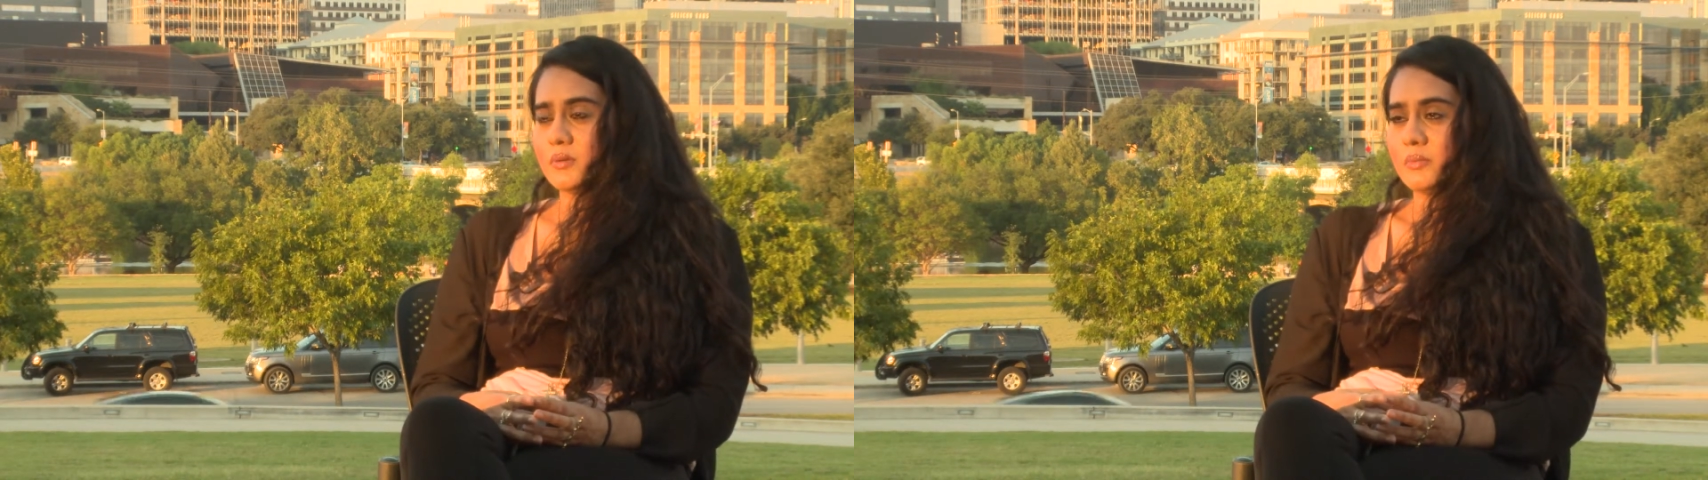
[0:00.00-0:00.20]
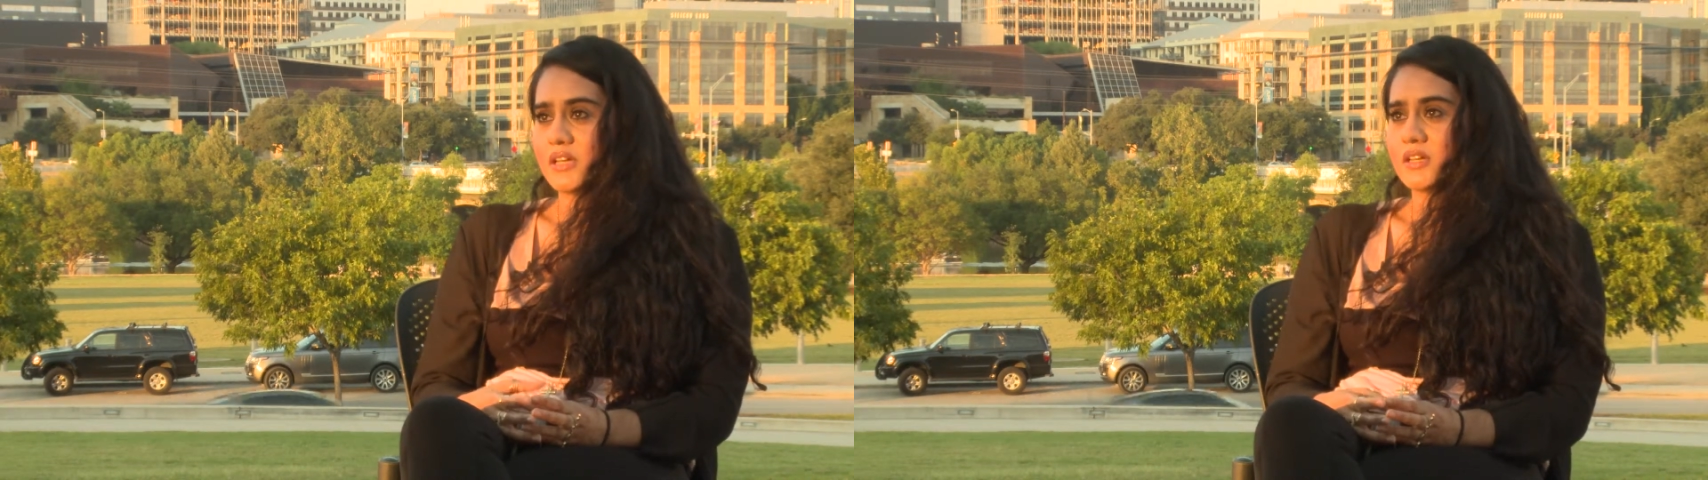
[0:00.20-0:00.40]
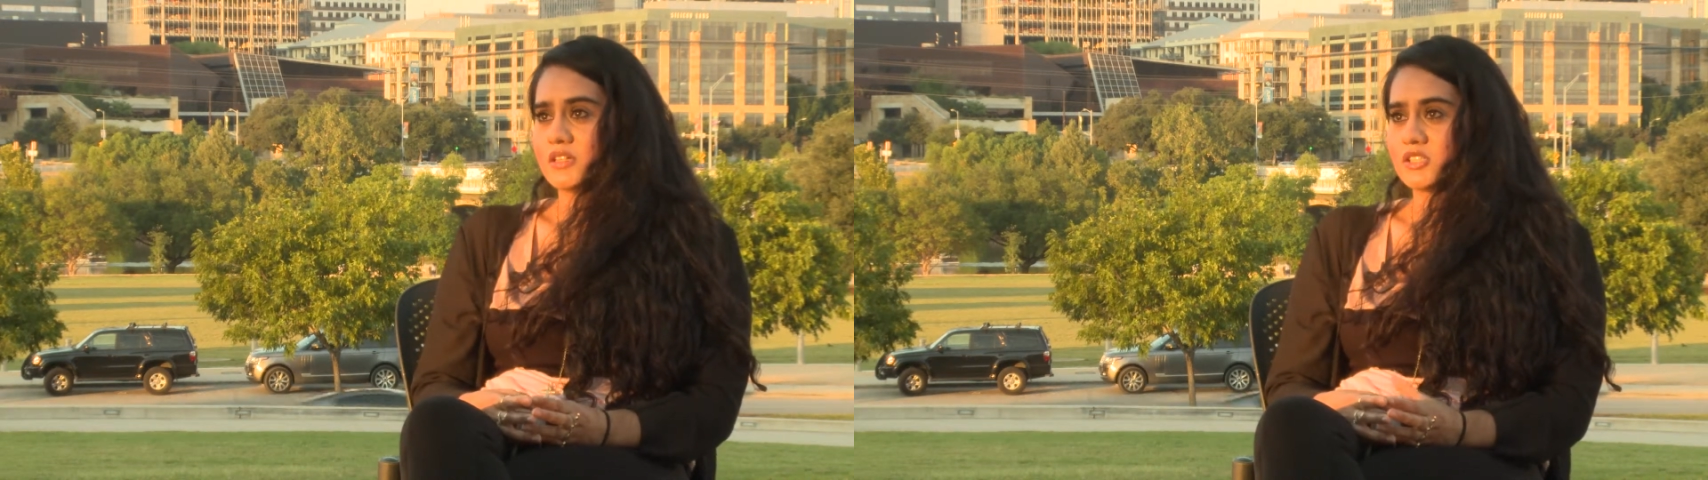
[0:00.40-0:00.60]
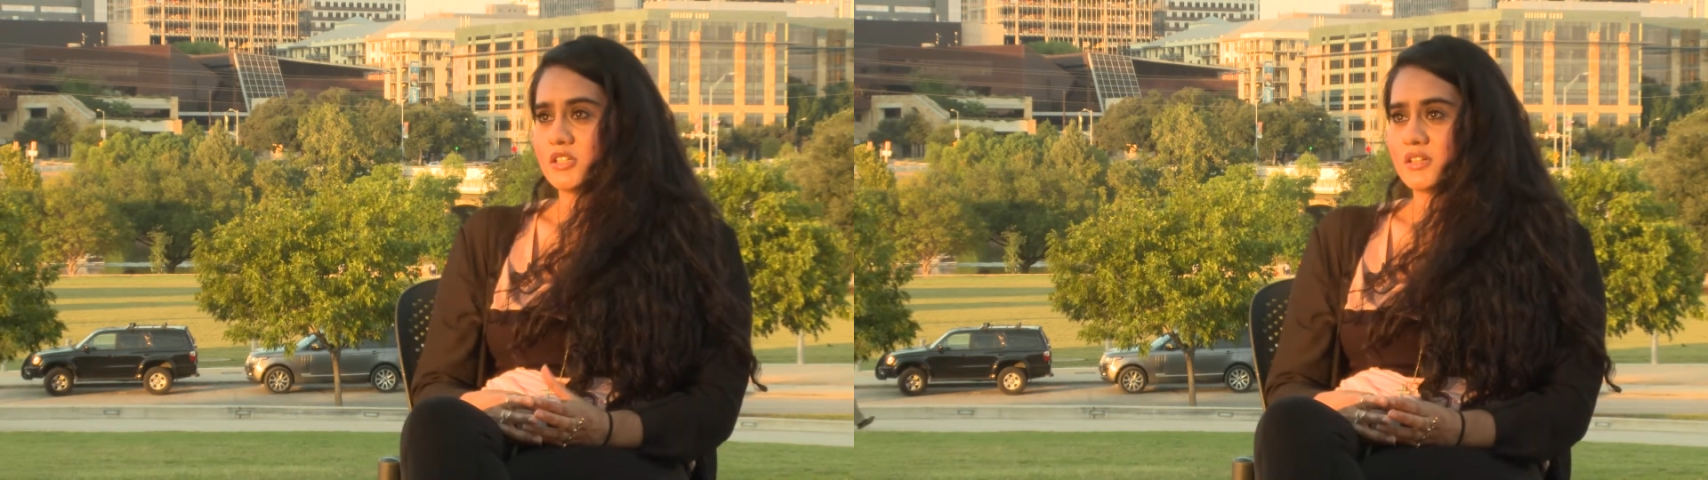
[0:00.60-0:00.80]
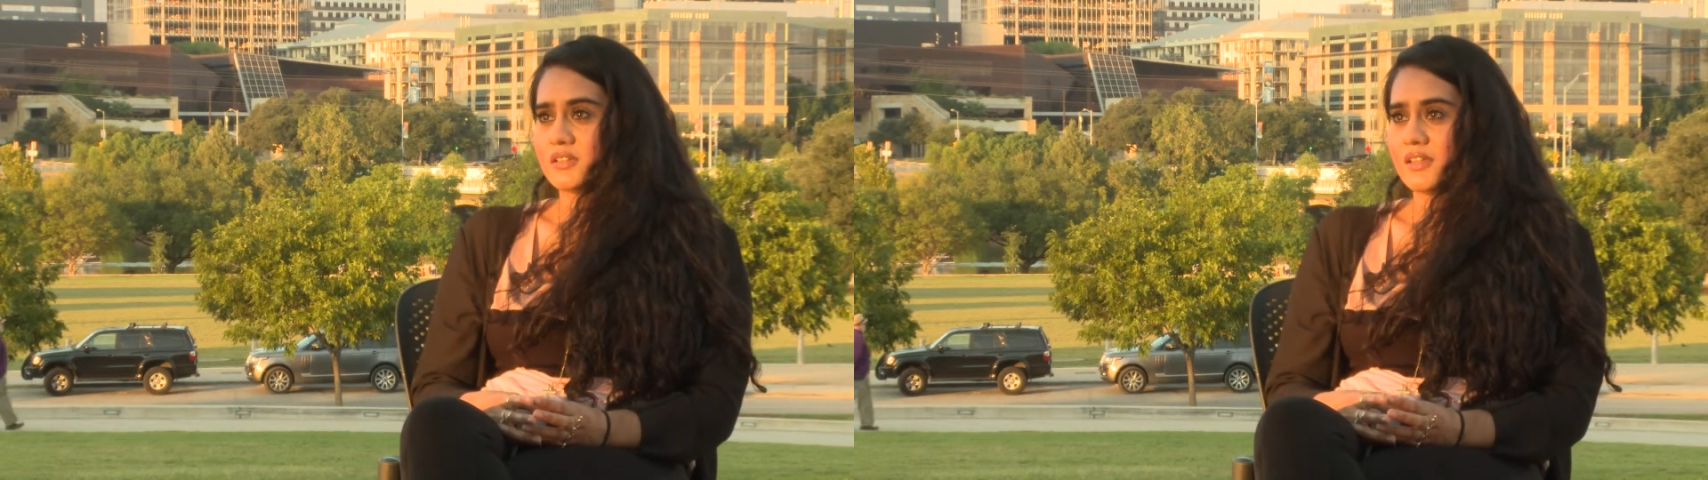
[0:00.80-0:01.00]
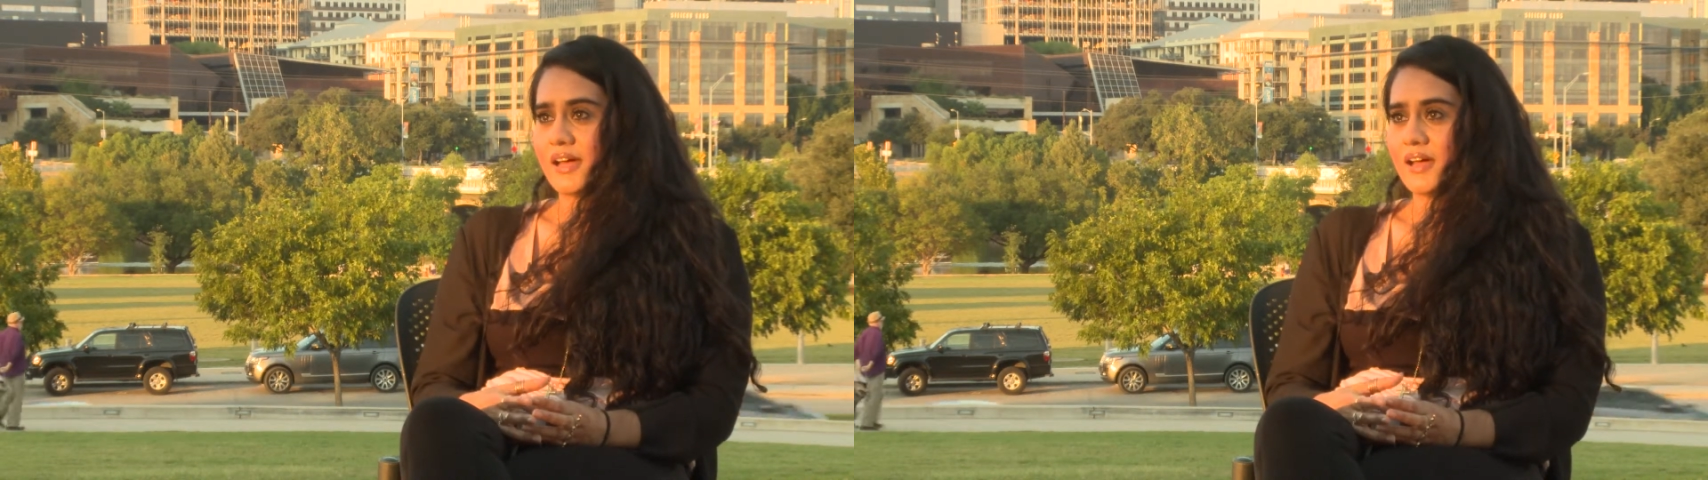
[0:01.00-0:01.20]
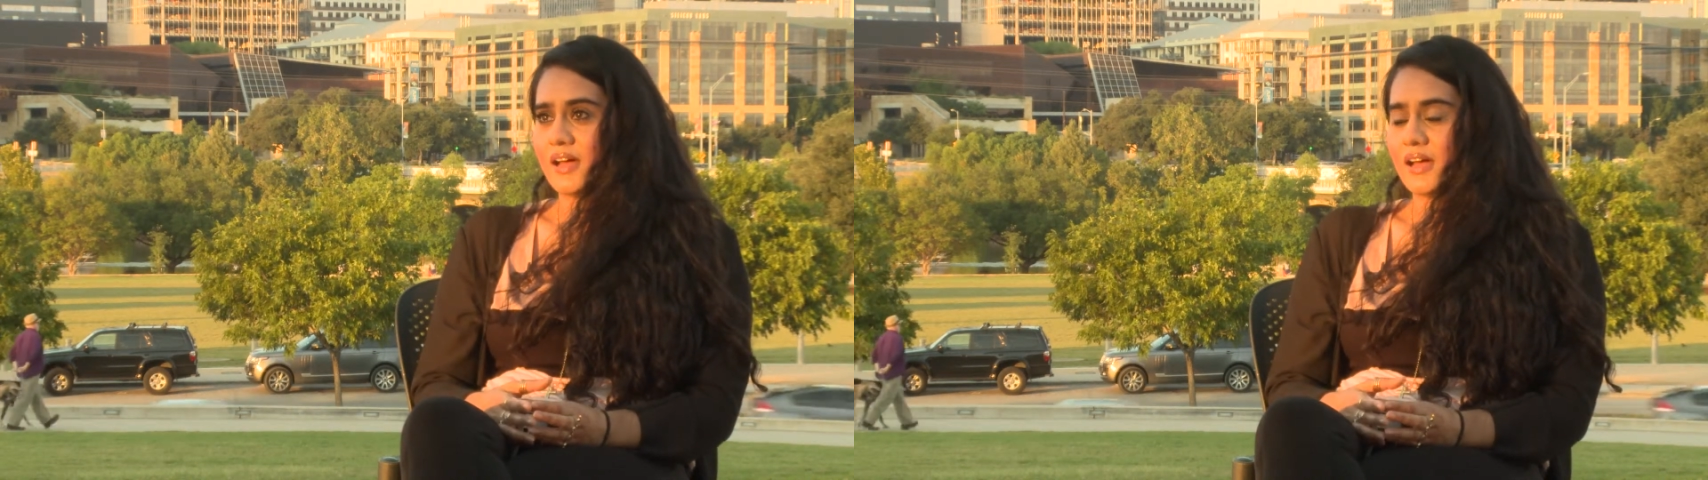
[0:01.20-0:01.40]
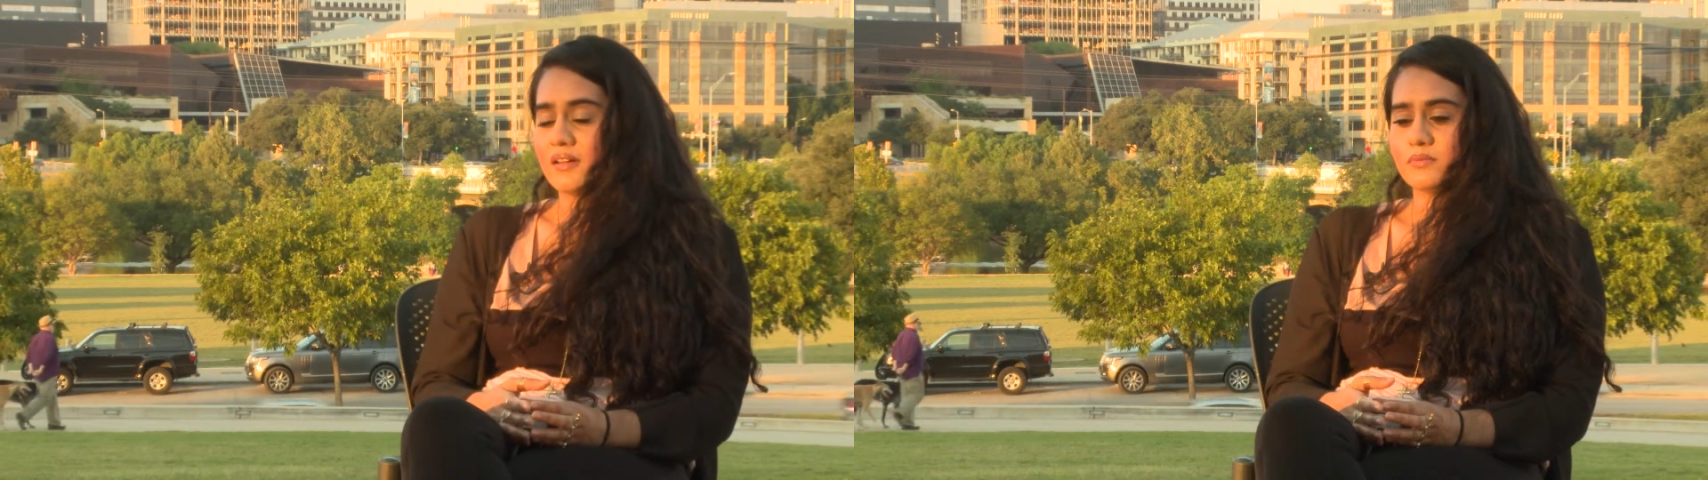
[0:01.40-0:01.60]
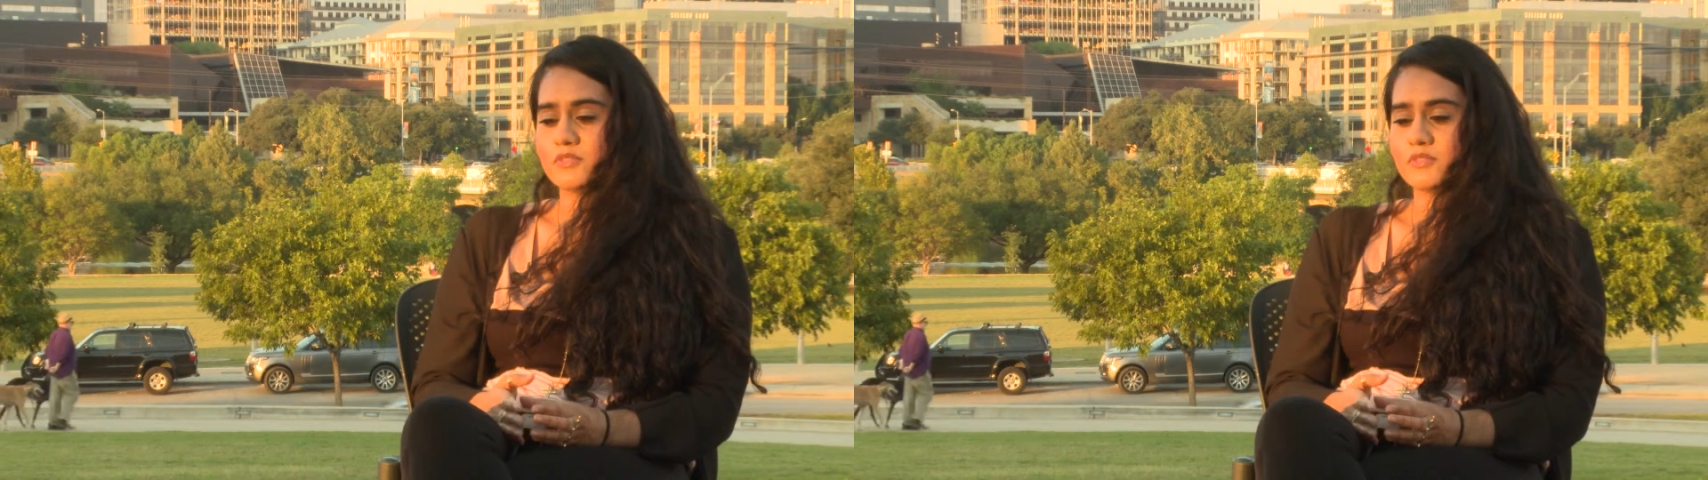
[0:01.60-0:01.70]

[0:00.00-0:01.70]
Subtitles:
making sure that I